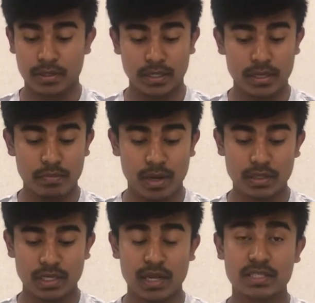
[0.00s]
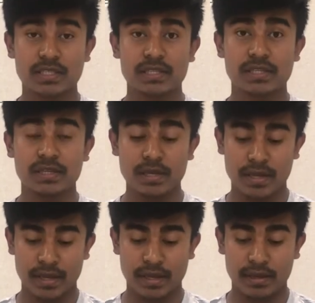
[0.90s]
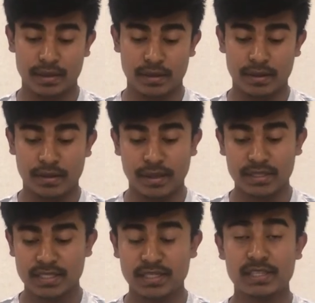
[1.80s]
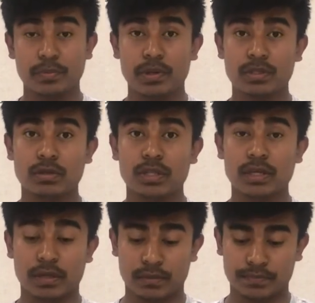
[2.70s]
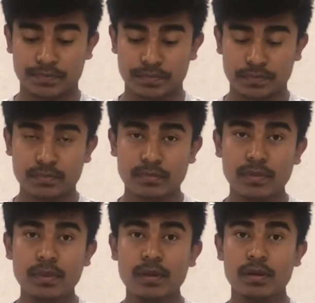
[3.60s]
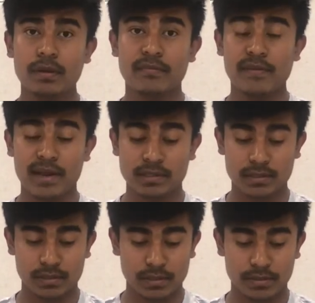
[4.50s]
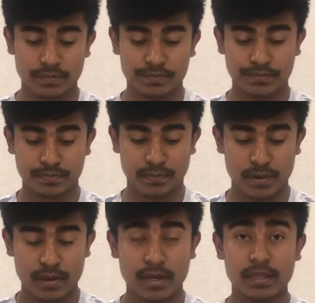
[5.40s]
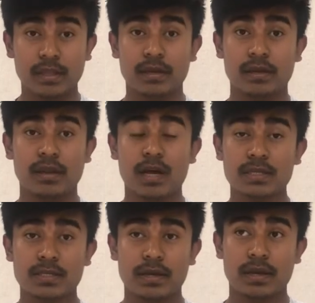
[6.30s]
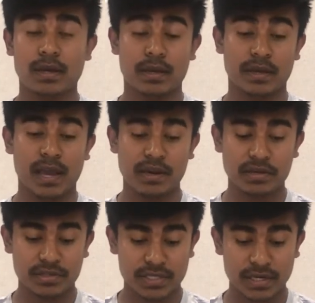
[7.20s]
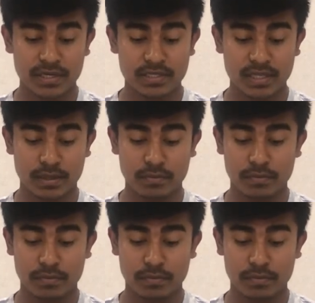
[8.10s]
demand elasticity, as it depends on the factors. And the last characteristic is there